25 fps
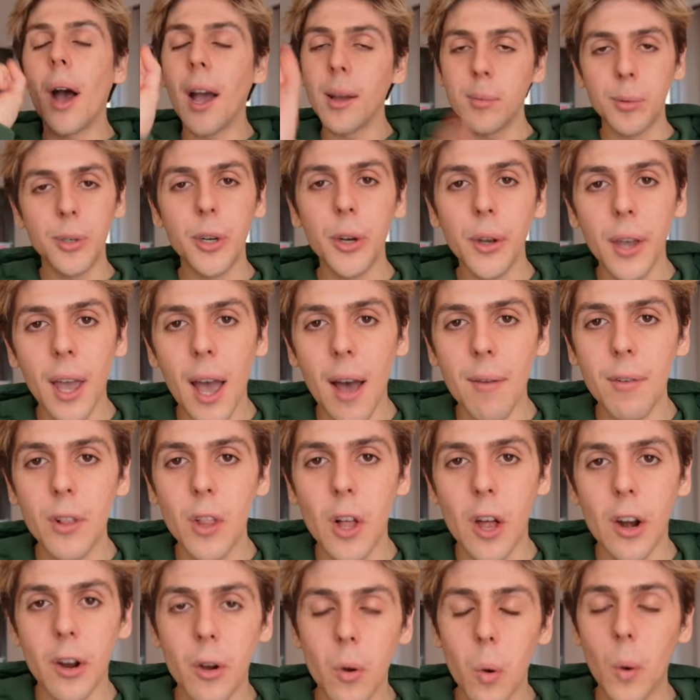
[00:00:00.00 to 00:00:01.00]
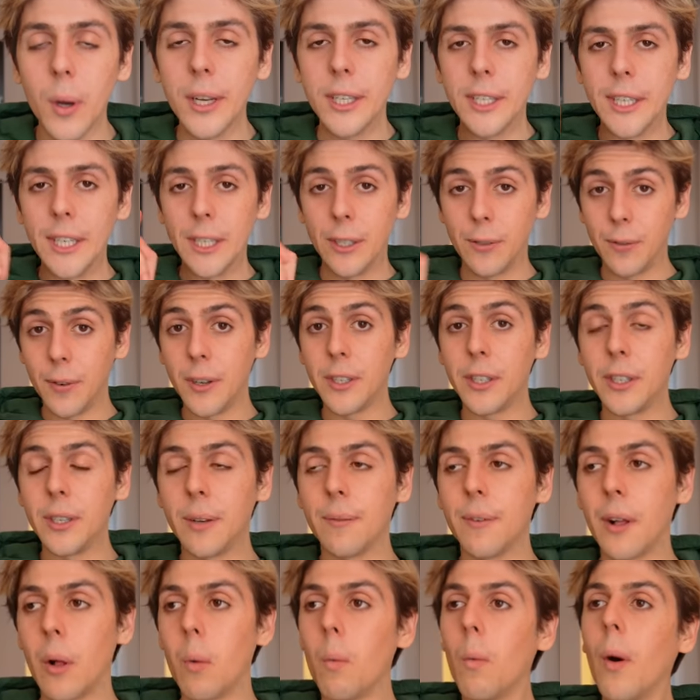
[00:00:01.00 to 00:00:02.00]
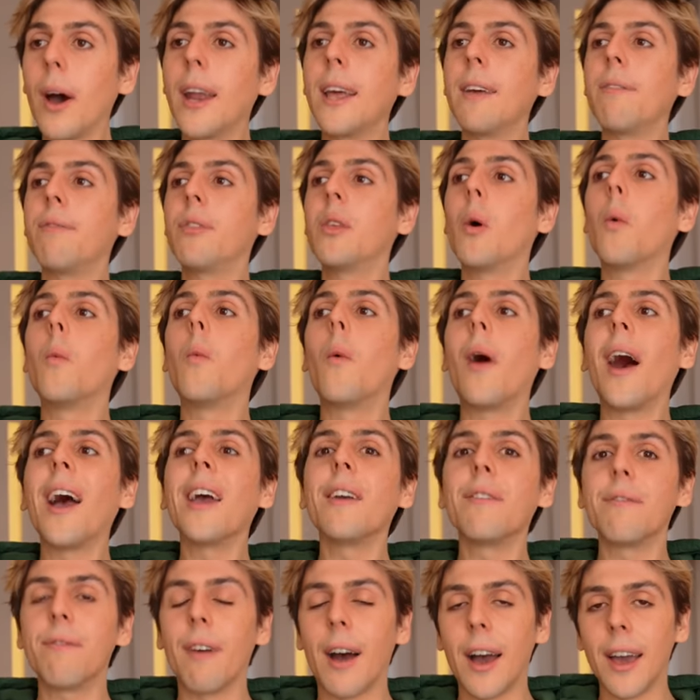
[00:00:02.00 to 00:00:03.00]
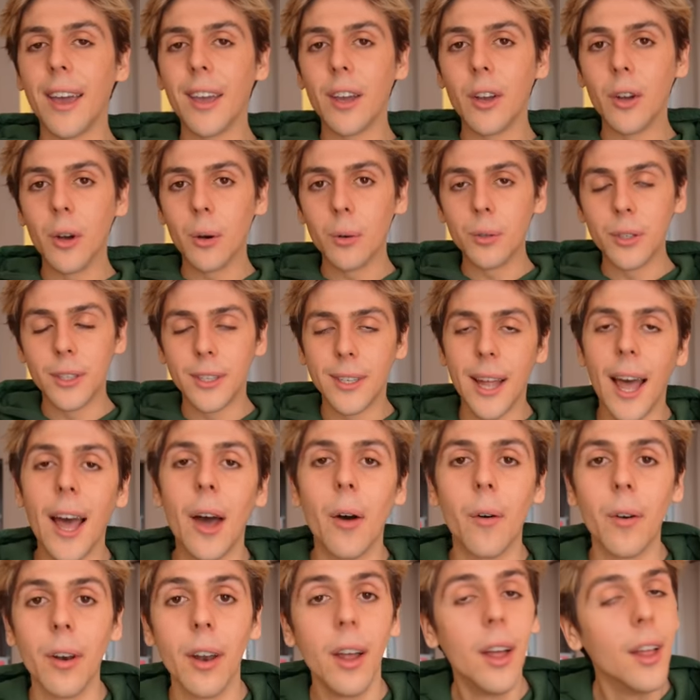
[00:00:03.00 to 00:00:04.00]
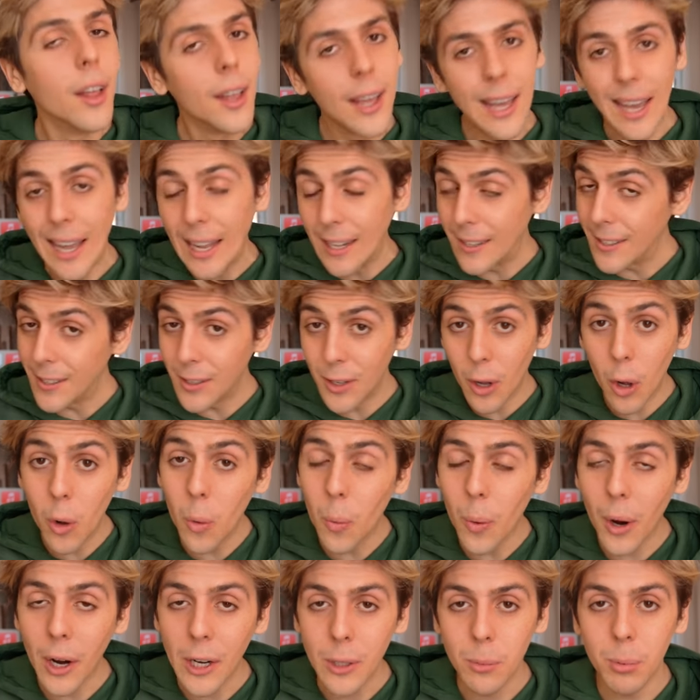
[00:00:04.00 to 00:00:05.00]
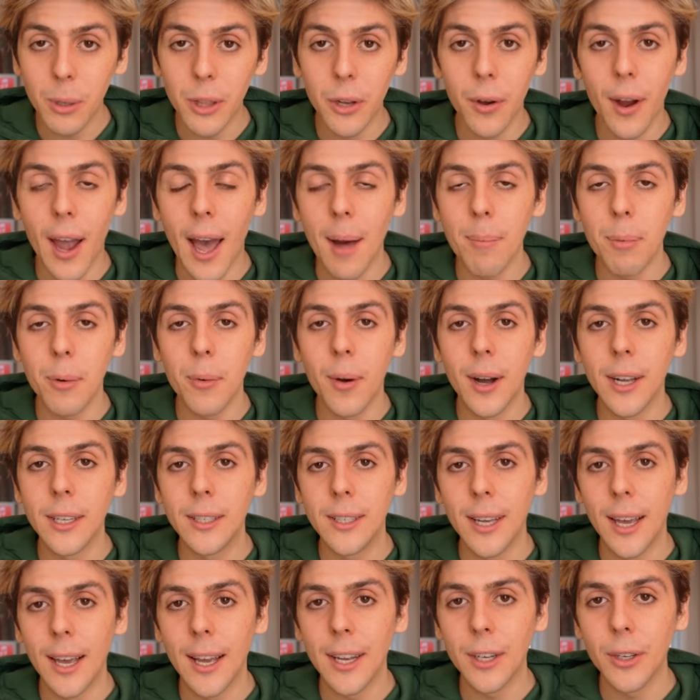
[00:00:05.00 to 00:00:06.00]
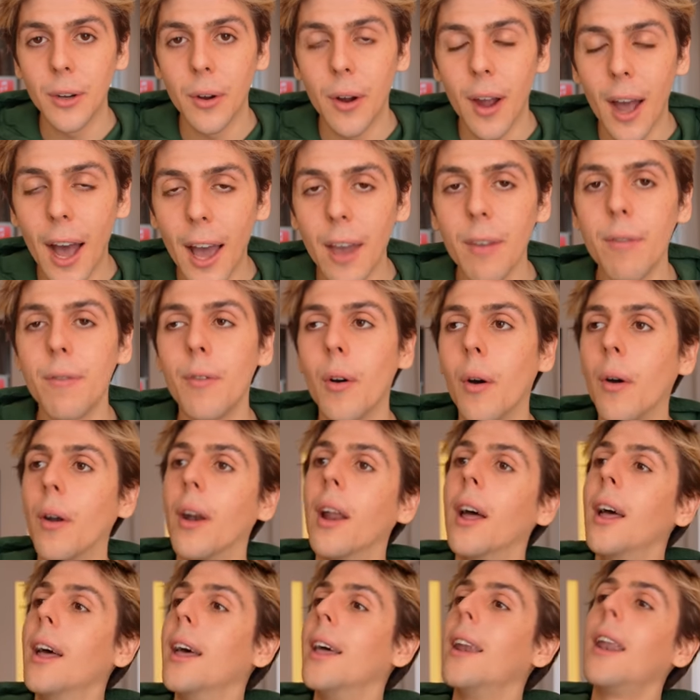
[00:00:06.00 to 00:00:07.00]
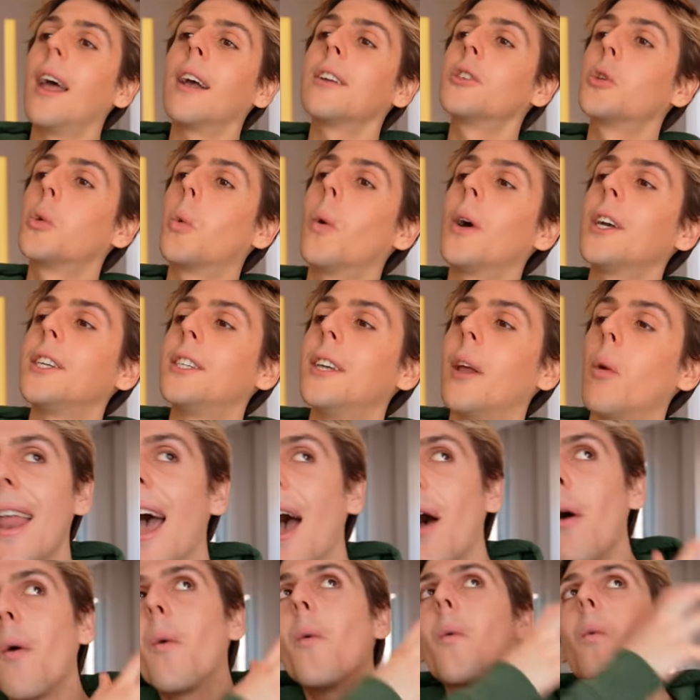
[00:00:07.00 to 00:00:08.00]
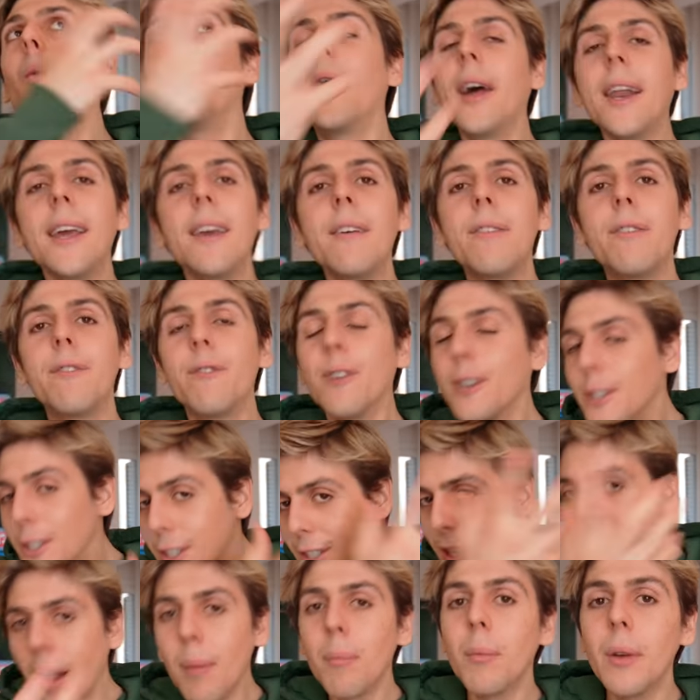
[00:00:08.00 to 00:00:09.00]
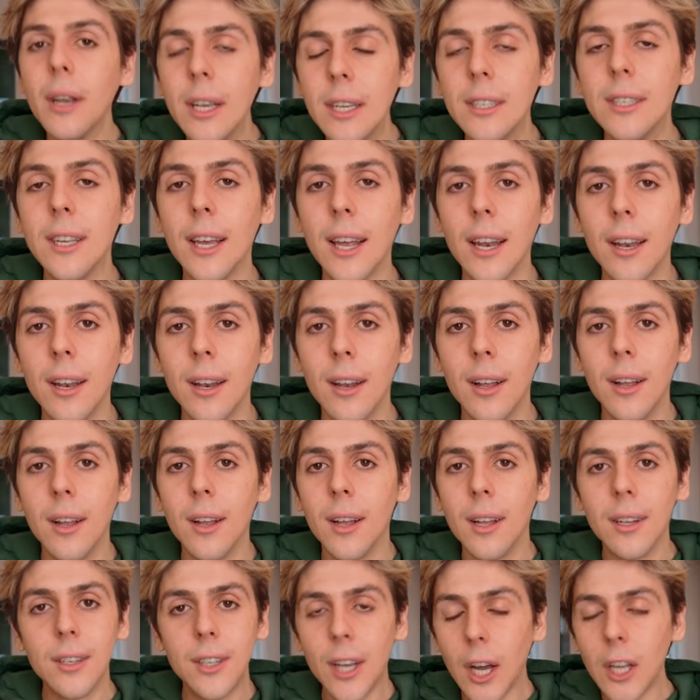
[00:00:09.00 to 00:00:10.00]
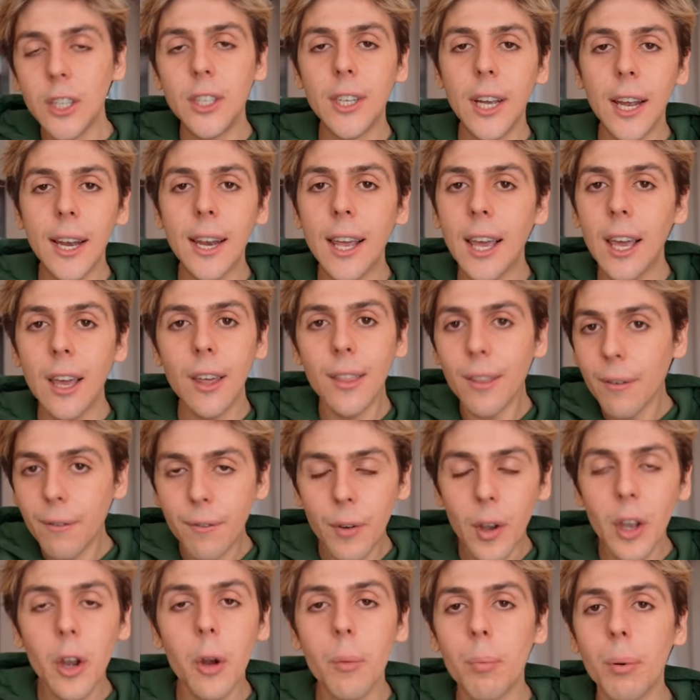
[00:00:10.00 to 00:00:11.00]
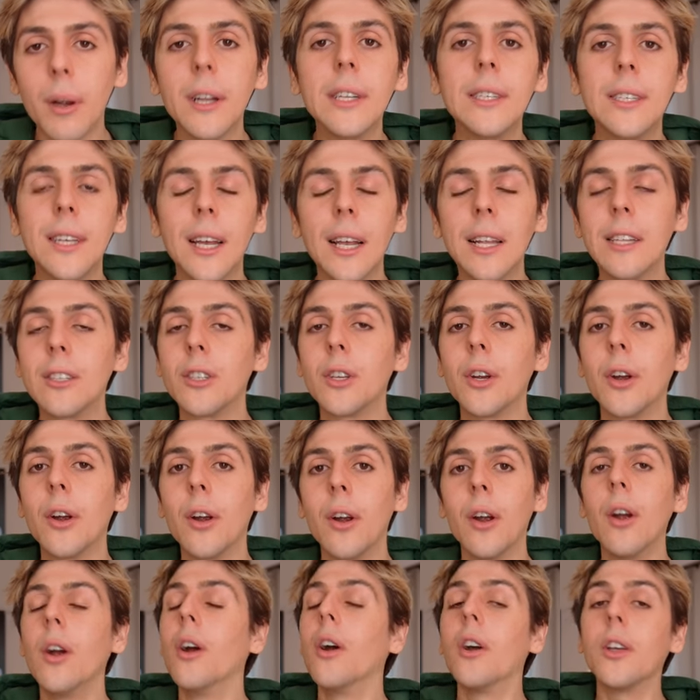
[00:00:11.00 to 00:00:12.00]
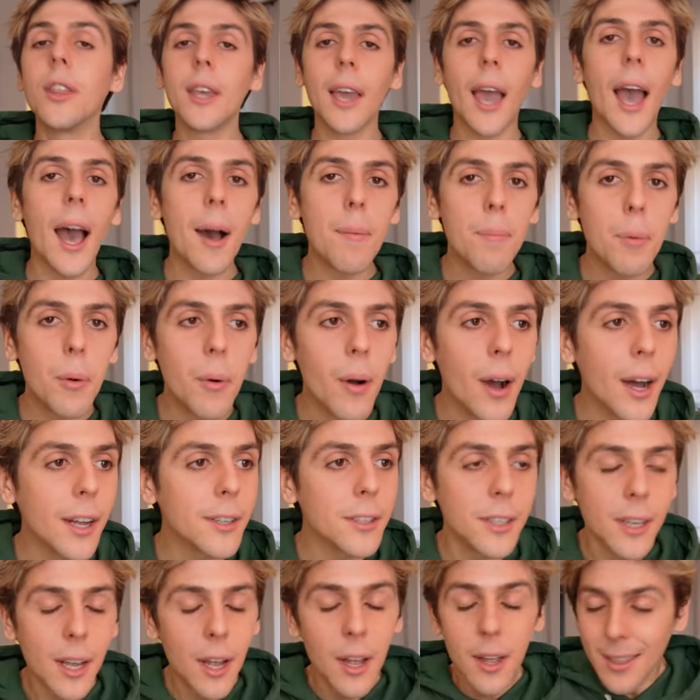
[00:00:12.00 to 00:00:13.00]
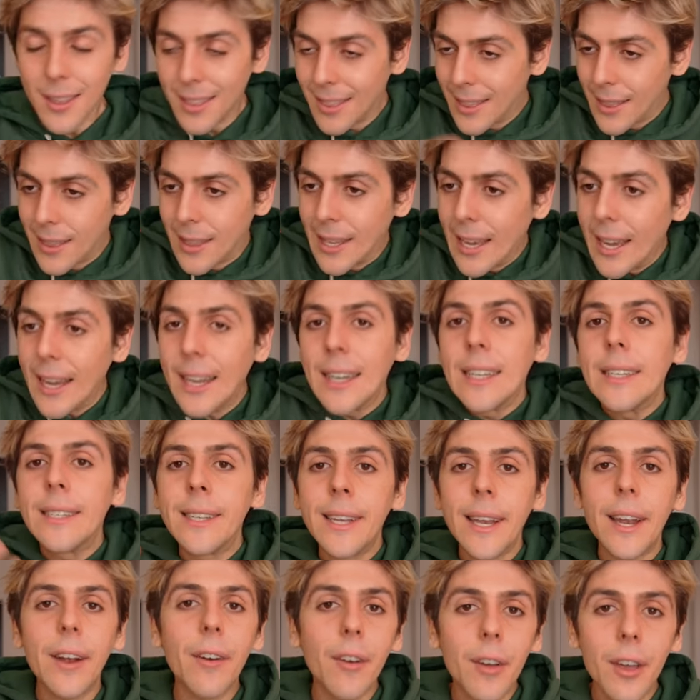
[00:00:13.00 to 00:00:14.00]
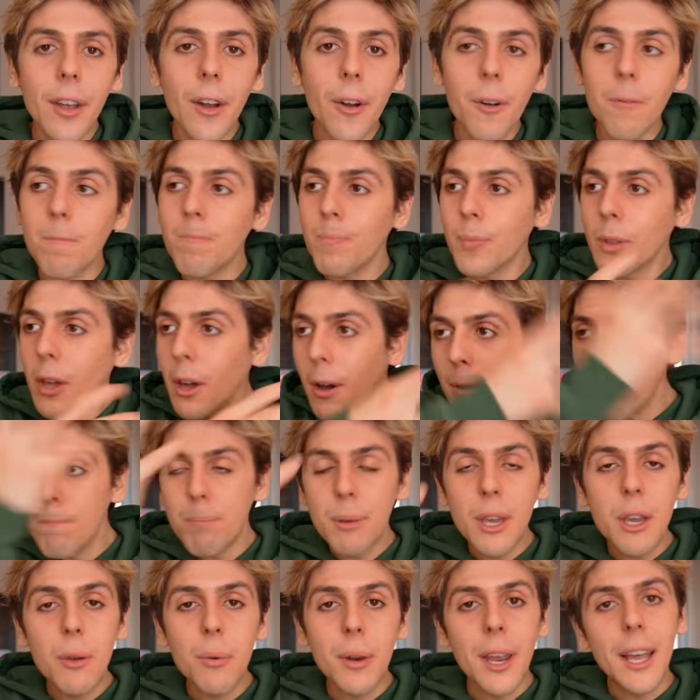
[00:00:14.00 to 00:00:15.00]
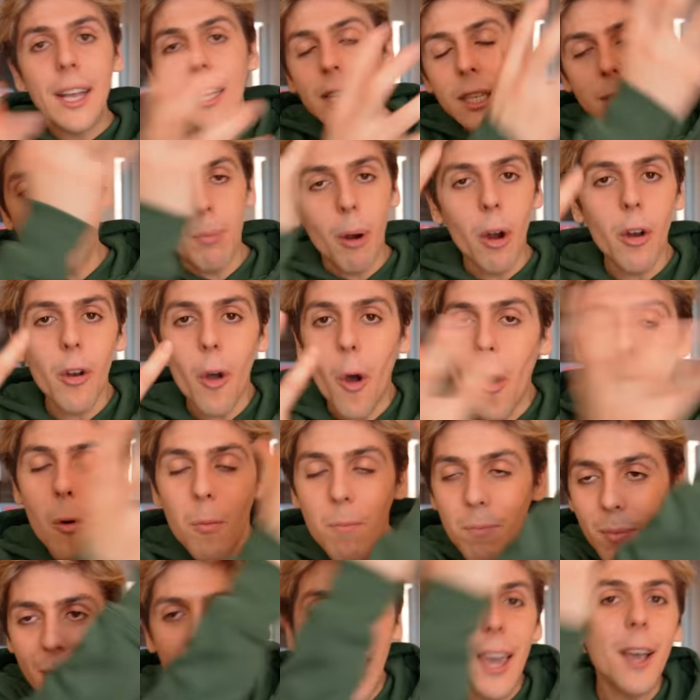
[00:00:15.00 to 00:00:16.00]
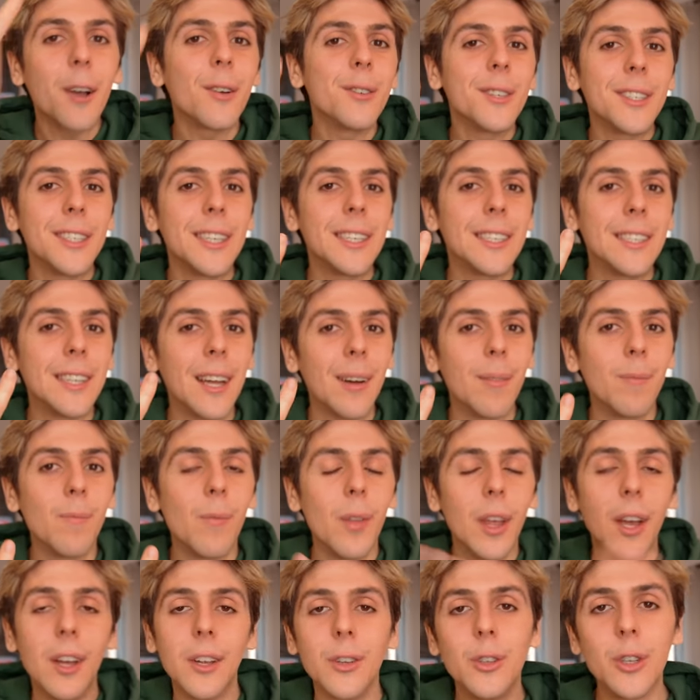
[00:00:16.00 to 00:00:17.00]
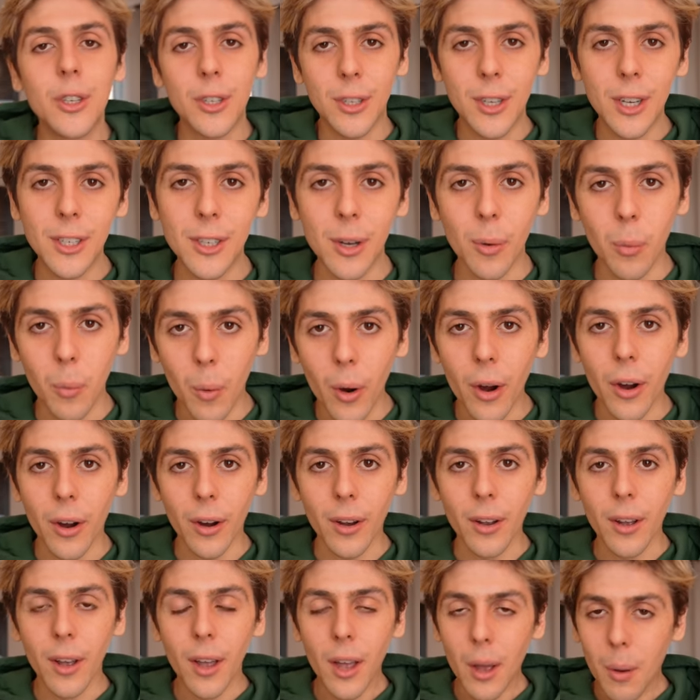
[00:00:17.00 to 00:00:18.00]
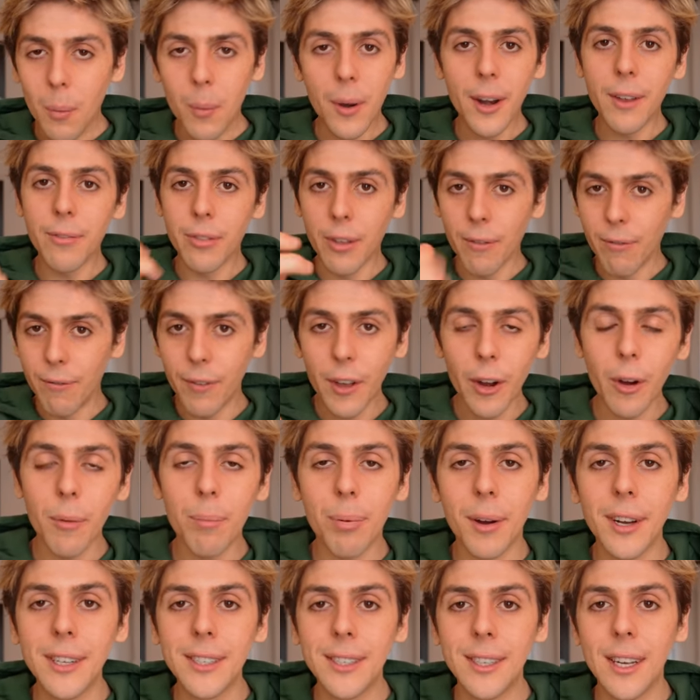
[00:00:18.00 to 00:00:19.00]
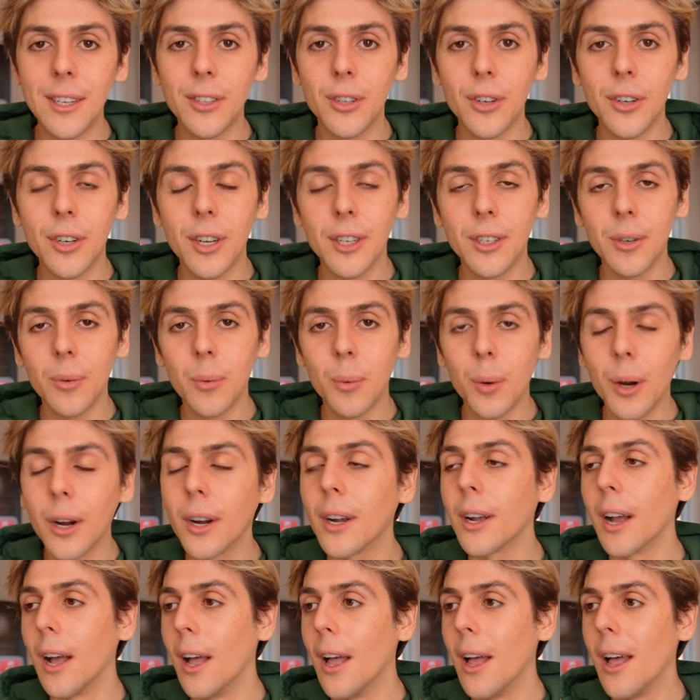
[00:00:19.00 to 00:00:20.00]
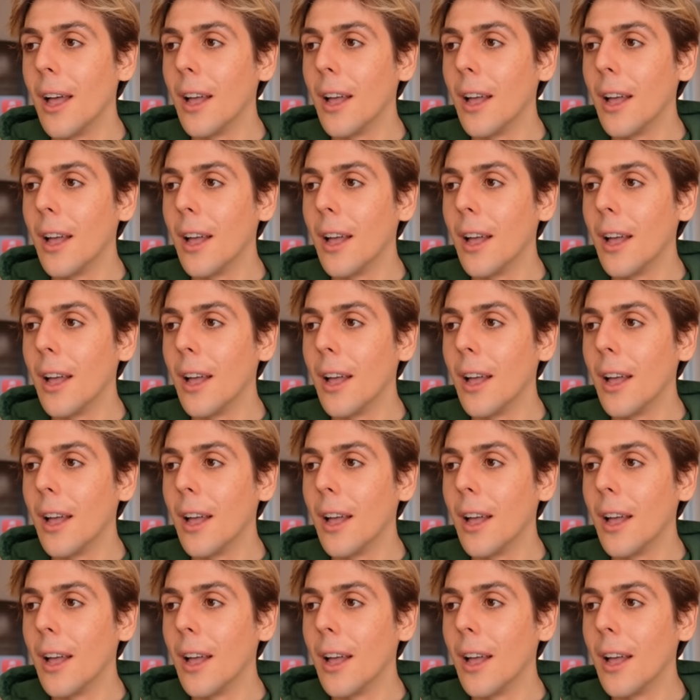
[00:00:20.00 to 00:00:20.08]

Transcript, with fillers: I'm sure you have a lot of questions. First of all, what if the Wi-Fi goes down? It still works with your Apple Watch and your iPhone. Next question. Now, what if for some reason, Touch I D, the fingerprint sensor, or the Apple Watch, the interior computing smart home ecosystem just doesn't work? What if the fingerprint sensor doesn't work?